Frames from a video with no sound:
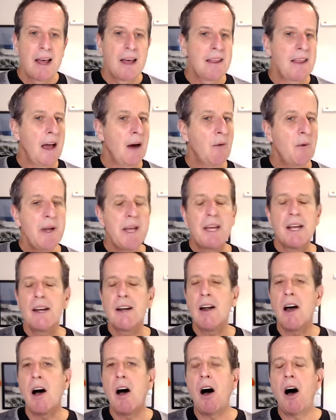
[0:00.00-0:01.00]
that we
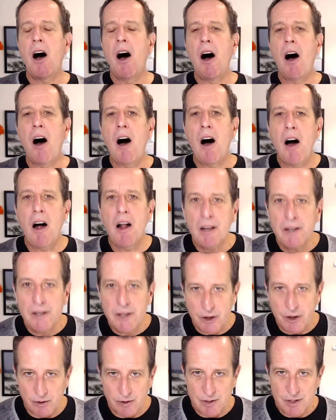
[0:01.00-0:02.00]
can all
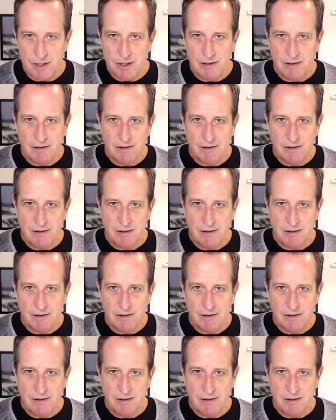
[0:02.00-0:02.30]
use